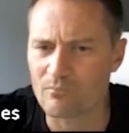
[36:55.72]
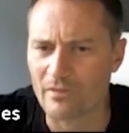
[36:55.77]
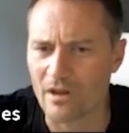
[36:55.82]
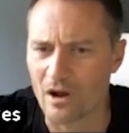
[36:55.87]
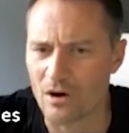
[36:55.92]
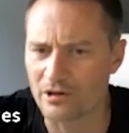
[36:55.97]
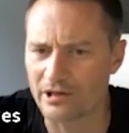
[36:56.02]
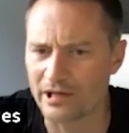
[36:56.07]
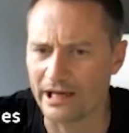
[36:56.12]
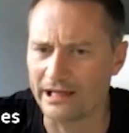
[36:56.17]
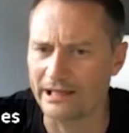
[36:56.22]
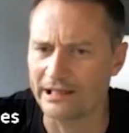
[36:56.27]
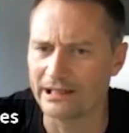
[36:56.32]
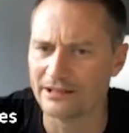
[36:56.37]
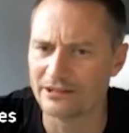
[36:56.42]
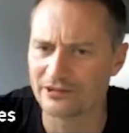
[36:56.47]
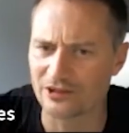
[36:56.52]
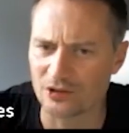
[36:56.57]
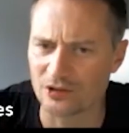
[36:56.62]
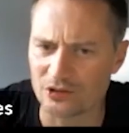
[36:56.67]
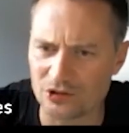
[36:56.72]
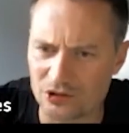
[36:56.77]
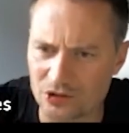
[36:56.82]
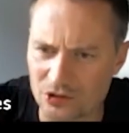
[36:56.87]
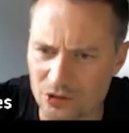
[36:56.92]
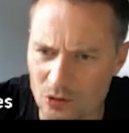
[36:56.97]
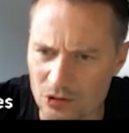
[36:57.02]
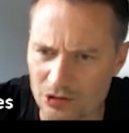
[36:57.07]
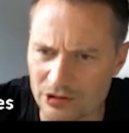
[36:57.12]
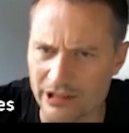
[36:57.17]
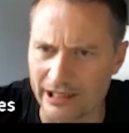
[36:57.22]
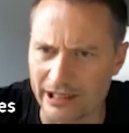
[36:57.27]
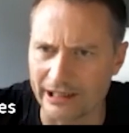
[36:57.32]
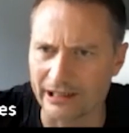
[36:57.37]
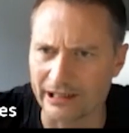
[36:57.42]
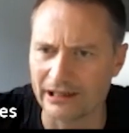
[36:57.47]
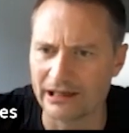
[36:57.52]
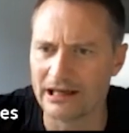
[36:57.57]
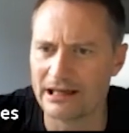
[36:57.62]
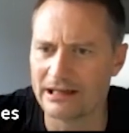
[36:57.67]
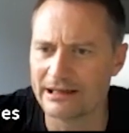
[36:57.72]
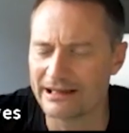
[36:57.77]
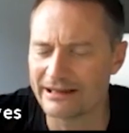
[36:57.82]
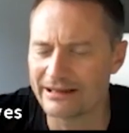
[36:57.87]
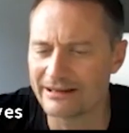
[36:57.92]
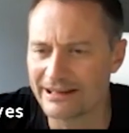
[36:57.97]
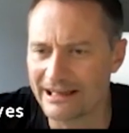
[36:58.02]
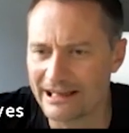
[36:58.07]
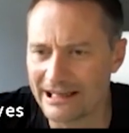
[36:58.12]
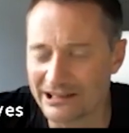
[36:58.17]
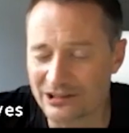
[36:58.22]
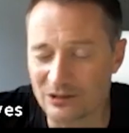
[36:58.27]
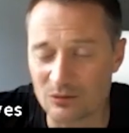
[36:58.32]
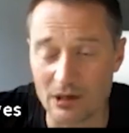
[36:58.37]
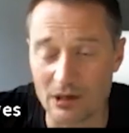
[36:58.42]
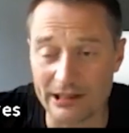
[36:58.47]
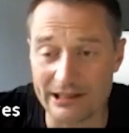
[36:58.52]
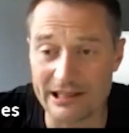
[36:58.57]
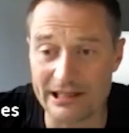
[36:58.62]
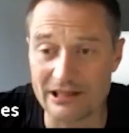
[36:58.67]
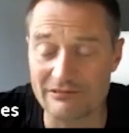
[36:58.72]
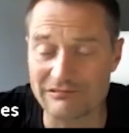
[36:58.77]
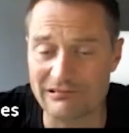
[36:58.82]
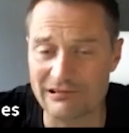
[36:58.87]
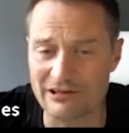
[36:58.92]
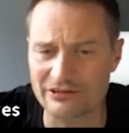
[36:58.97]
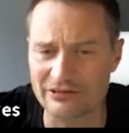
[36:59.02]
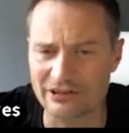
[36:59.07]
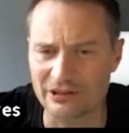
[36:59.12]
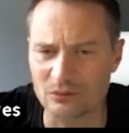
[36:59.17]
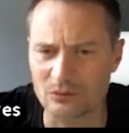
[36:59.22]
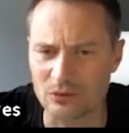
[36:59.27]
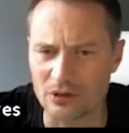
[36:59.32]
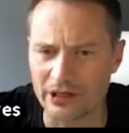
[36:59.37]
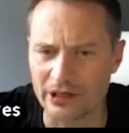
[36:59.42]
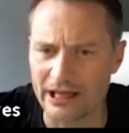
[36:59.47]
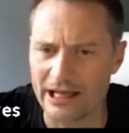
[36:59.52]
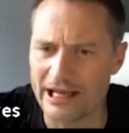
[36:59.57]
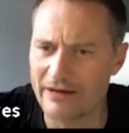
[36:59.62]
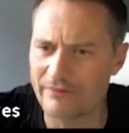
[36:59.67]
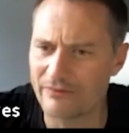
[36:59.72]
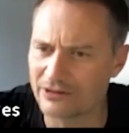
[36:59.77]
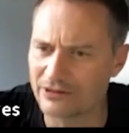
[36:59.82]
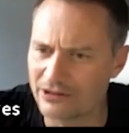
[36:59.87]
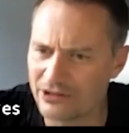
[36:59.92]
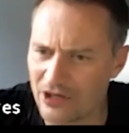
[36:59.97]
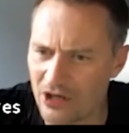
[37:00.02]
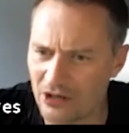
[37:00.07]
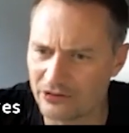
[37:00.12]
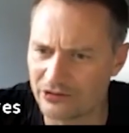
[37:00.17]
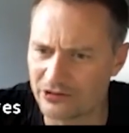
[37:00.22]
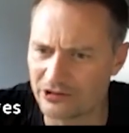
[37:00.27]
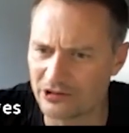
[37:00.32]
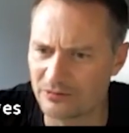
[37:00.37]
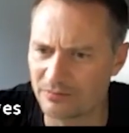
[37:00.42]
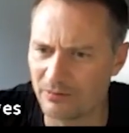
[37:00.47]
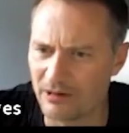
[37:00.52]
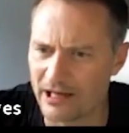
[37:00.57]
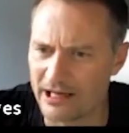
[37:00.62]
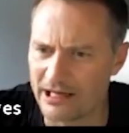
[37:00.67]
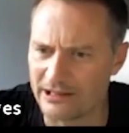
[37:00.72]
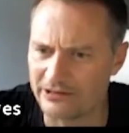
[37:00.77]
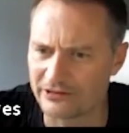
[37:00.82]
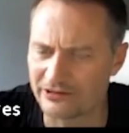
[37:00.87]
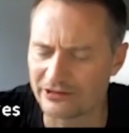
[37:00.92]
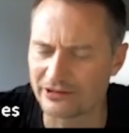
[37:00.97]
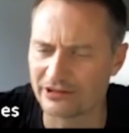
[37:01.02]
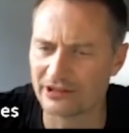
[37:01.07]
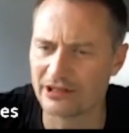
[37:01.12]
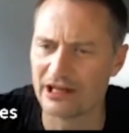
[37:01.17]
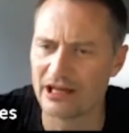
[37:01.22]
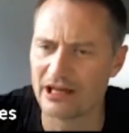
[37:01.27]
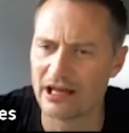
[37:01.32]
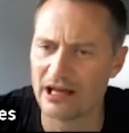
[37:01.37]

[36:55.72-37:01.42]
Okay, so shortening, it's quite an interesting one. If it's not displaced,